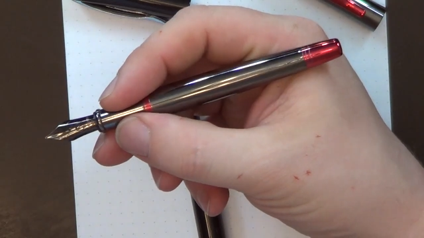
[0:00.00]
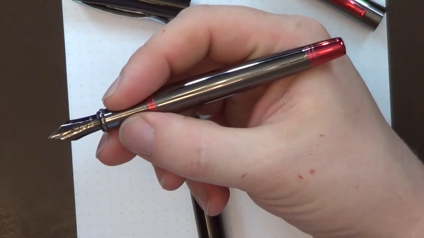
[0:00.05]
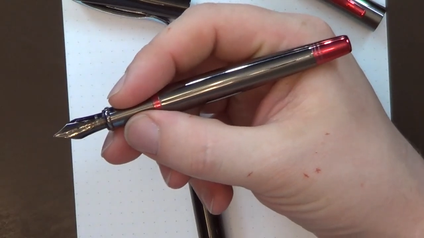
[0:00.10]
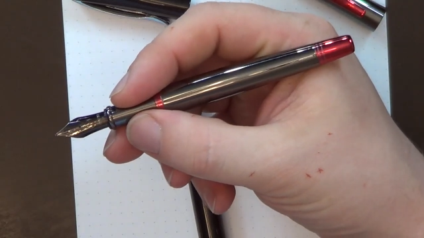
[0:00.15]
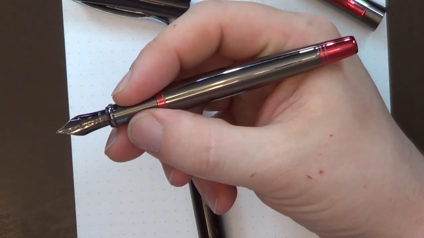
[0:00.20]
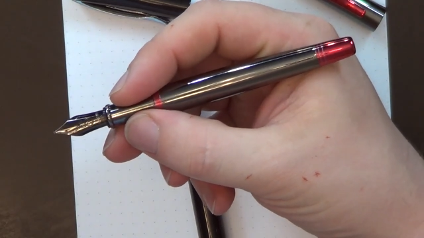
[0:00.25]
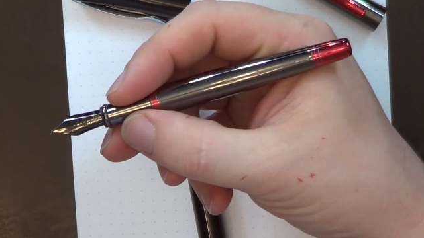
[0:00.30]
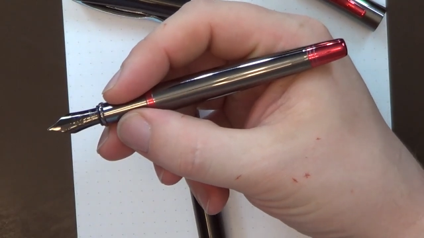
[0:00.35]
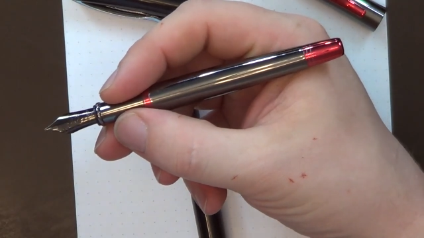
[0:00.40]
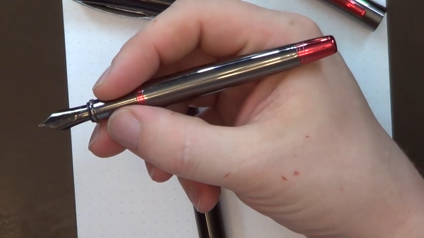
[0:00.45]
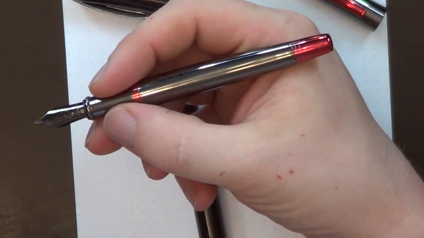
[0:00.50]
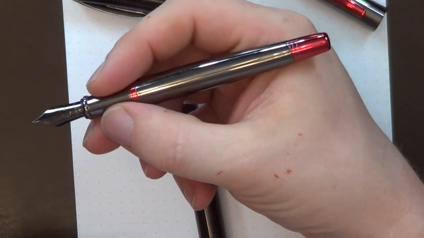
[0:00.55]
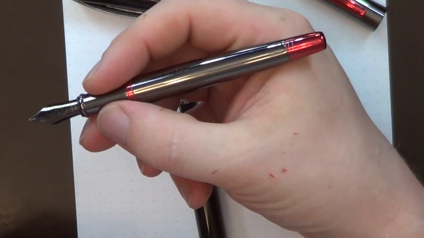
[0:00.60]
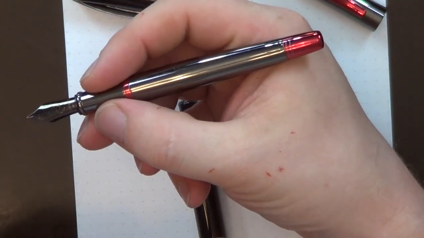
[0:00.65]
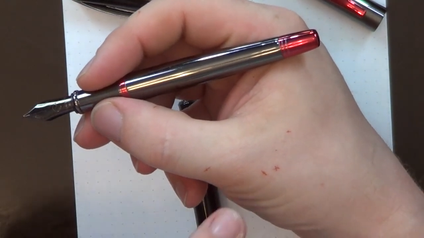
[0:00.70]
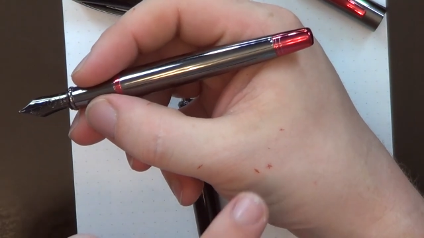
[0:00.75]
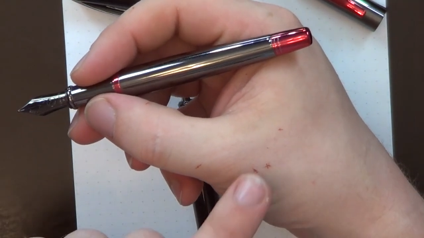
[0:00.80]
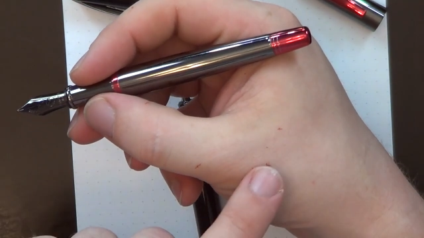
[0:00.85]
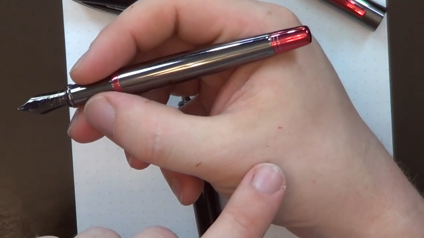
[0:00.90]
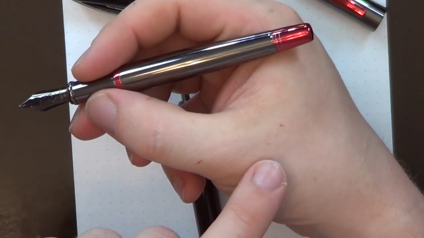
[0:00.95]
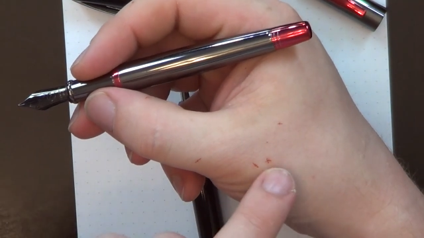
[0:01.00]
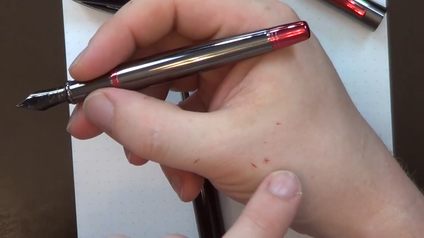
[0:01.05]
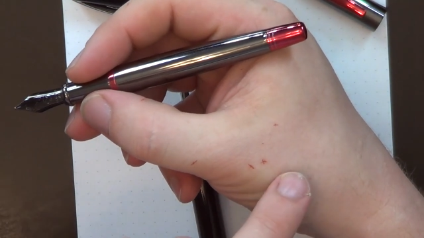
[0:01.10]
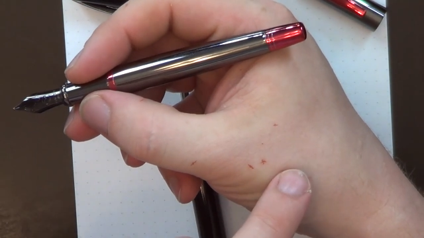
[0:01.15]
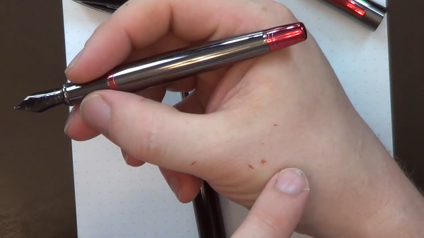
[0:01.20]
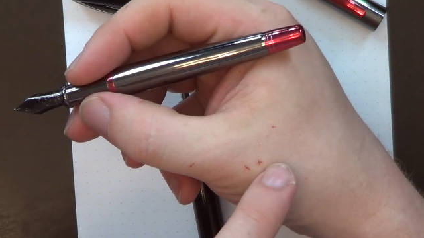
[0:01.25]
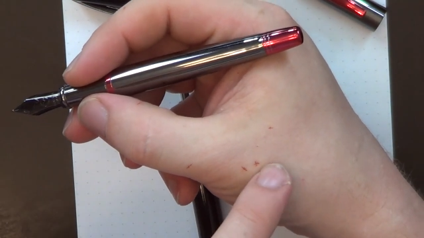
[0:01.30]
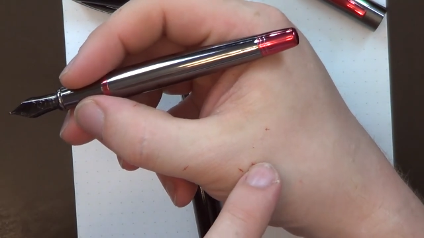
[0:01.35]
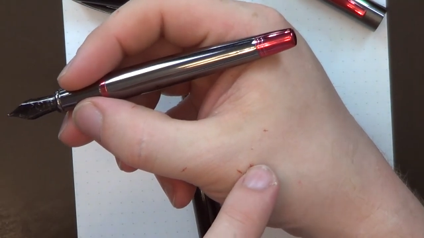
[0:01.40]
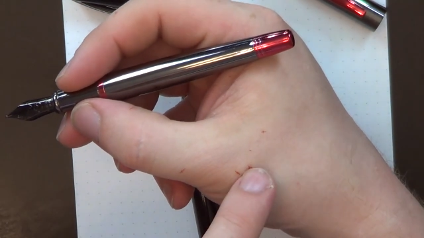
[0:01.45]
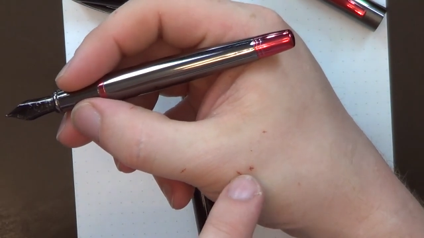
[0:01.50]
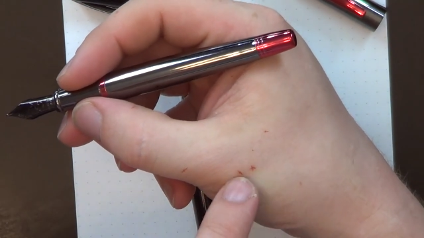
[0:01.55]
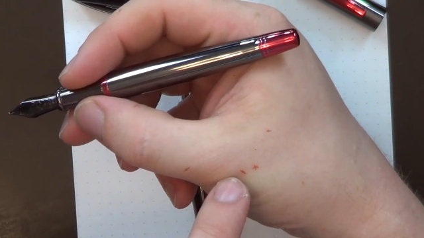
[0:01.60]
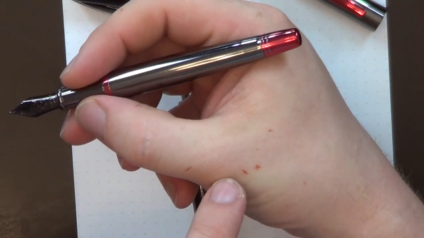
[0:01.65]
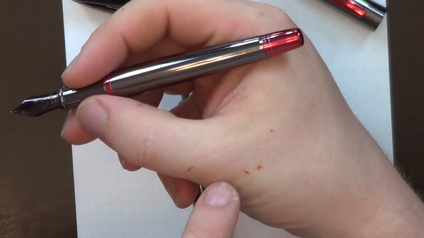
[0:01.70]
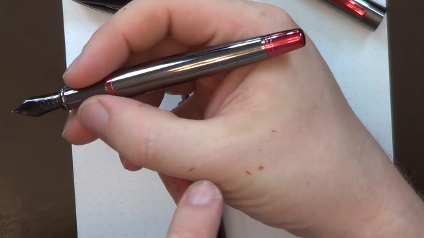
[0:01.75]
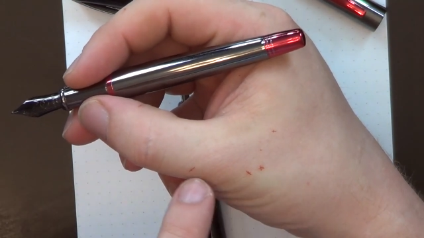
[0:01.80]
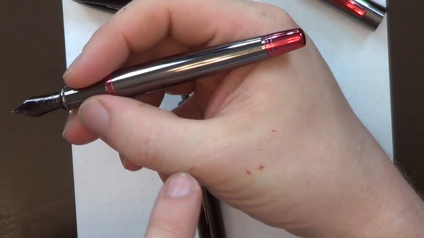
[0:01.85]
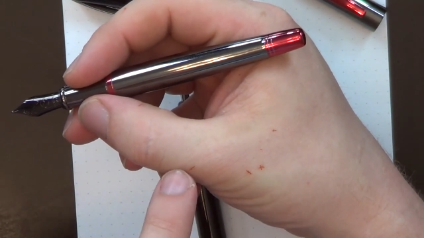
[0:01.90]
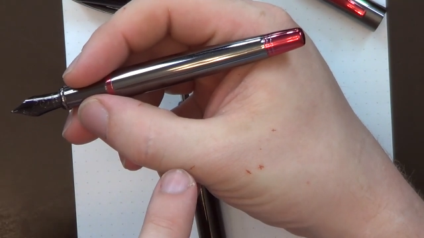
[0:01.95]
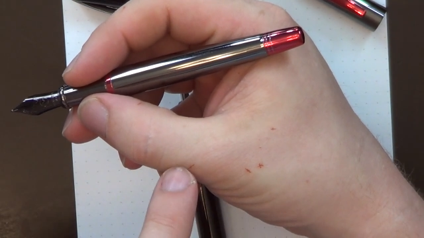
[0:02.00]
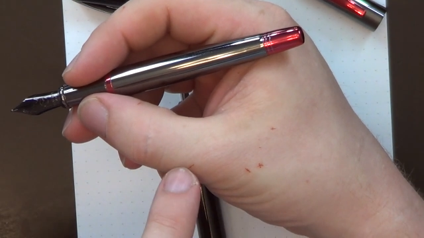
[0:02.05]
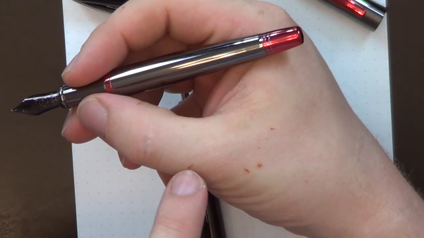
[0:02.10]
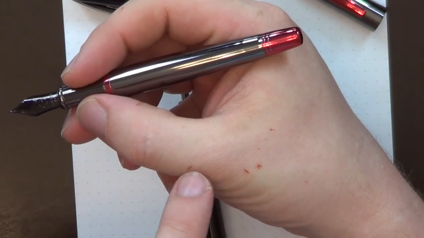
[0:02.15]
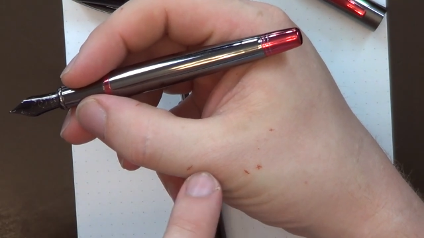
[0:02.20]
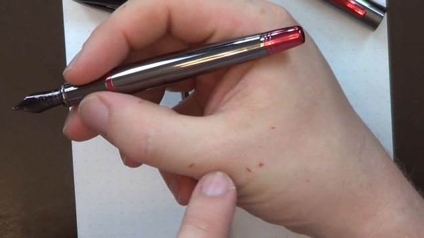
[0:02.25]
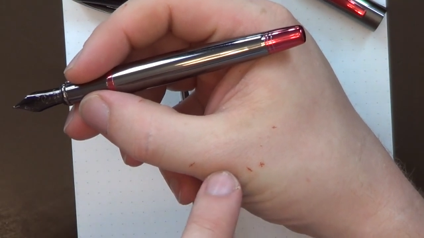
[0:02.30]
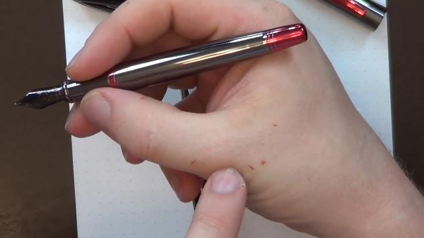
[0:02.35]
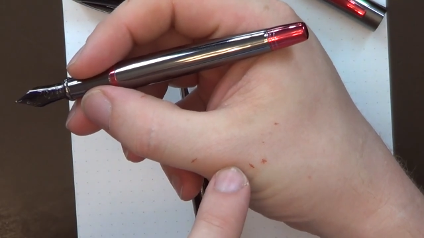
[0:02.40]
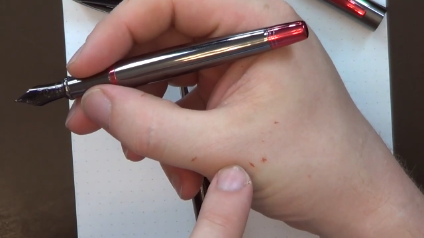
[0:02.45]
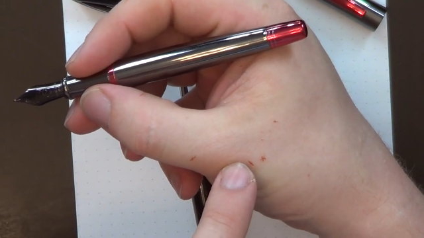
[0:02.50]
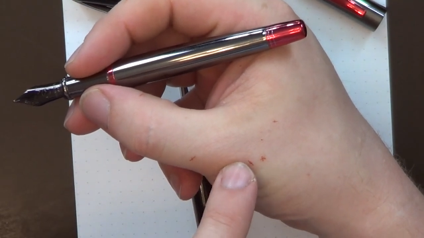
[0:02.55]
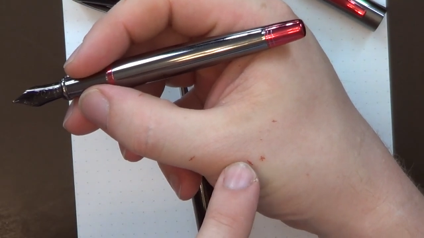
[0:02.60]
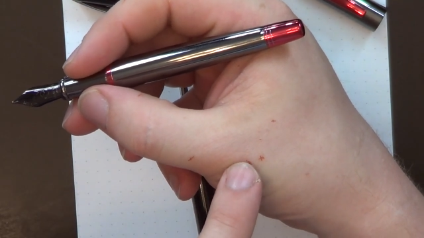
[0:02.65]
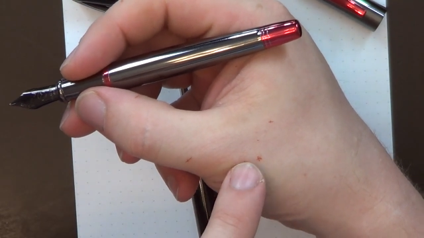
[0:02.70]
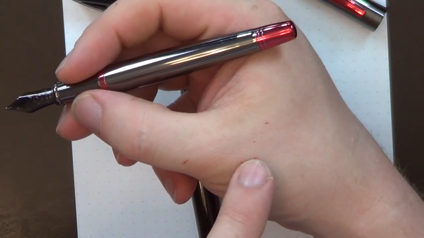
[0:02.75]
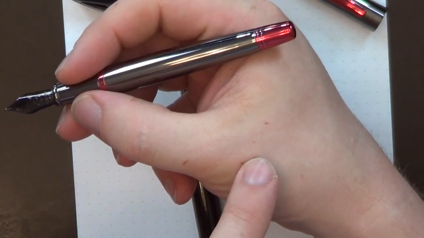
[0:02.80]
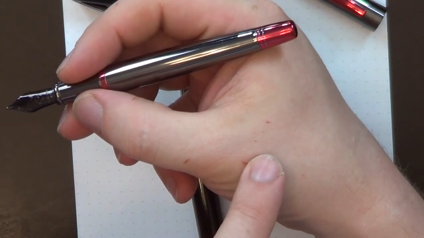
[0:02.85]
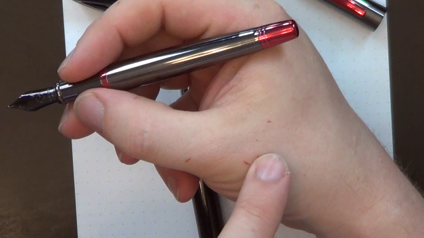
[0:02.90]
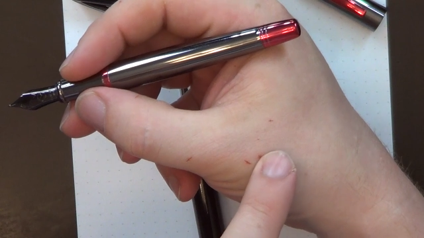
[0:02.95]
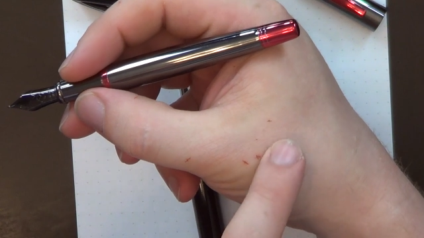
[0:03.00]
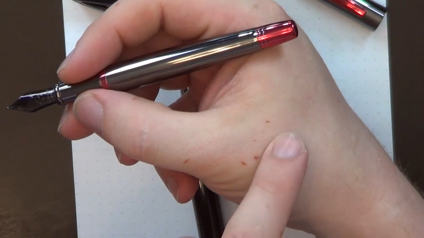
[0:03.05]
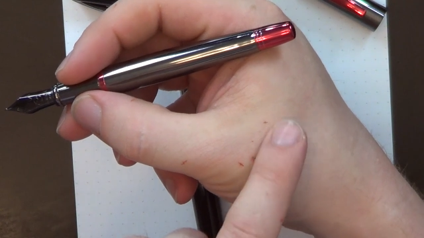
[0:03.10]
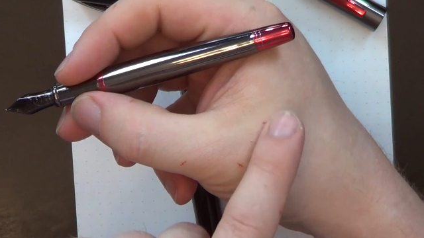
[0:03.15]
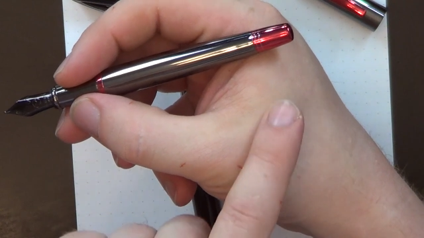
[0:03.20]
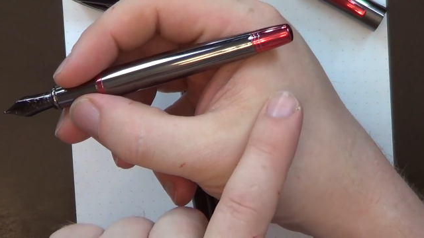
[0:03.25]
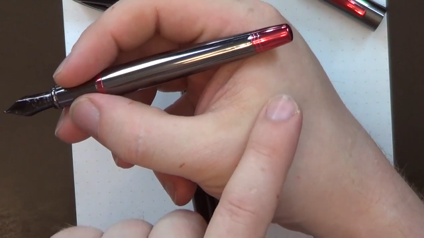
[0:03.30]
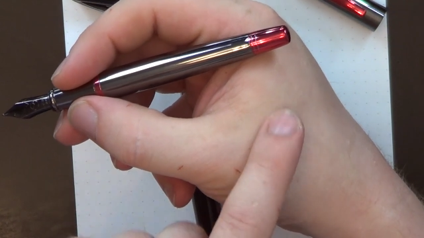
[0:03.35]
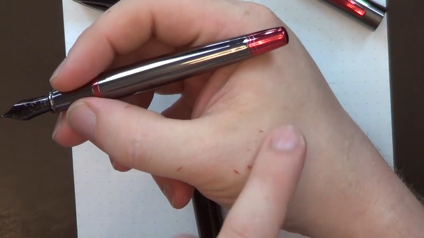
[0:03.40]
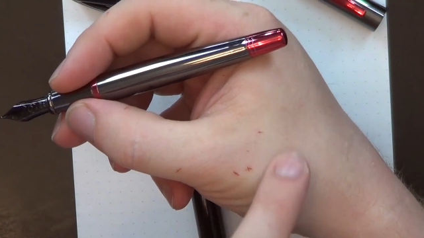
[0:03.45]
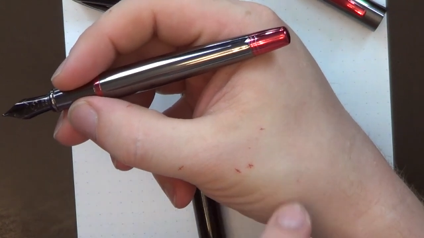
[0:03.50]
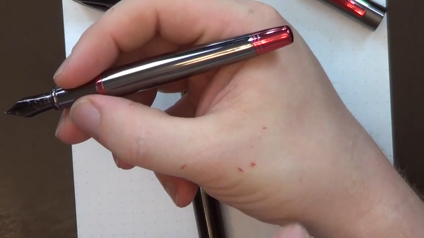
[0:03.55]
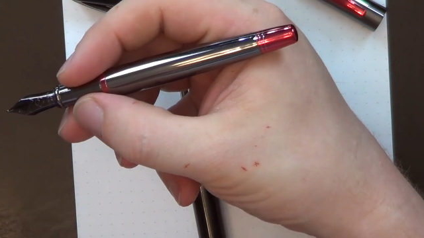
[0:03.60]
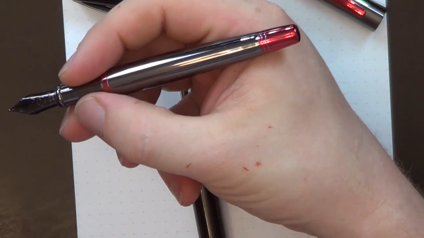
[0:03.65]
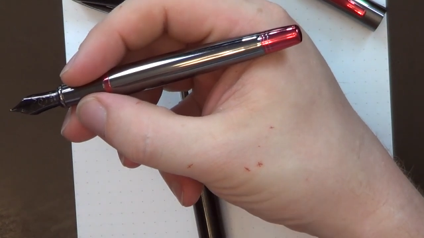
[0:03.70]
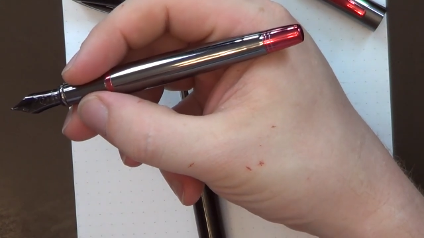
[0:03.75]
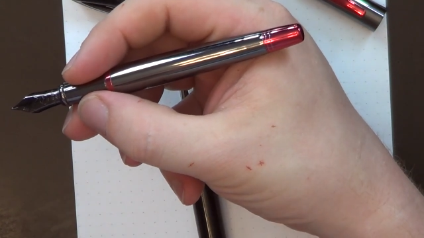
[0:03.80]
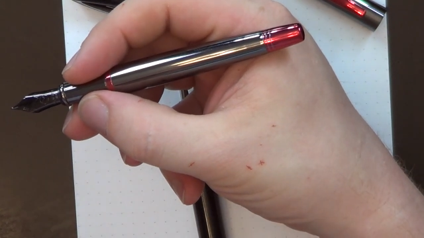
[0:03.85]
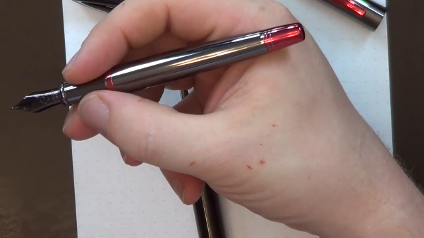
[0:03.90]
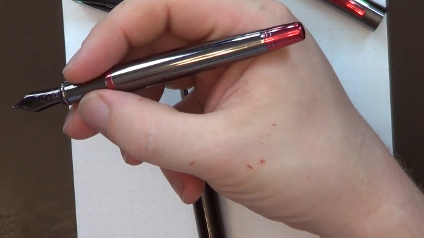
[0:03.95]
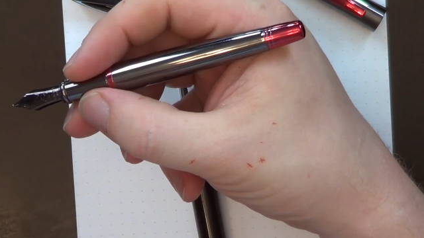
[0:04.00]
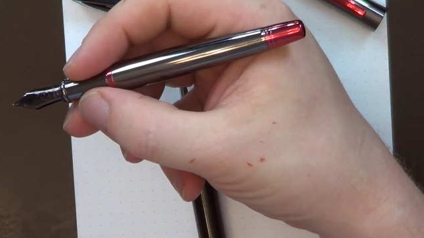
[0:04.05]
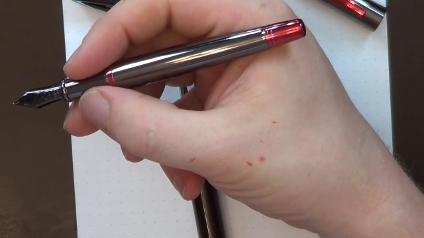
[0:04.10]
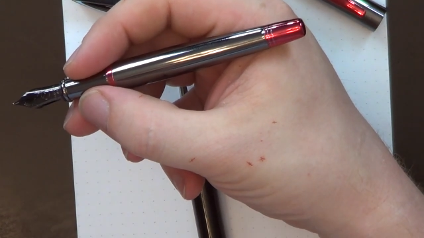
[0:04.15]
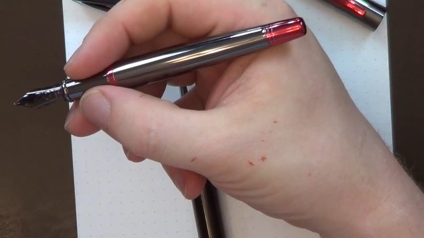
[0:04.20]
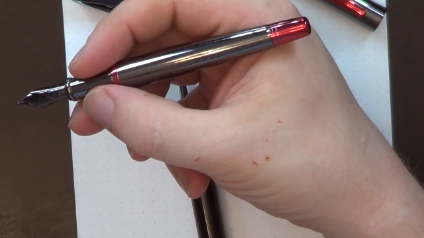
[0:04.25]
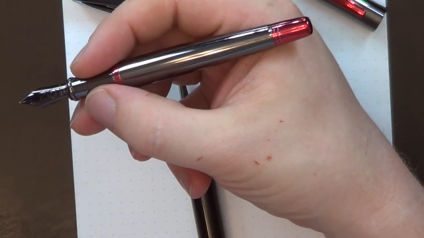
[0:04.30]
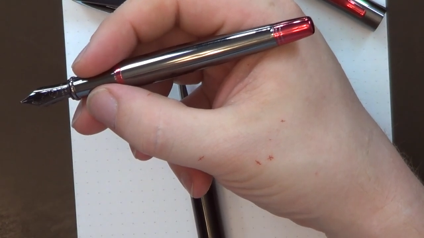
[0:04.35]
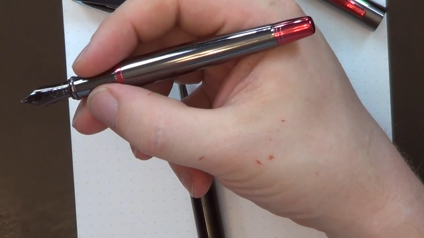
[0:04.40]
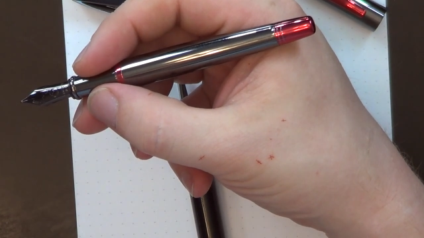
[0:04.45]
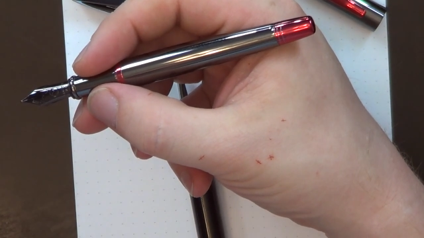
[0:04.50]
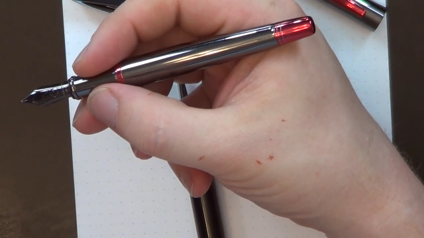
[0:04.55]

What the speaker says: Nobody's mouth can be seen.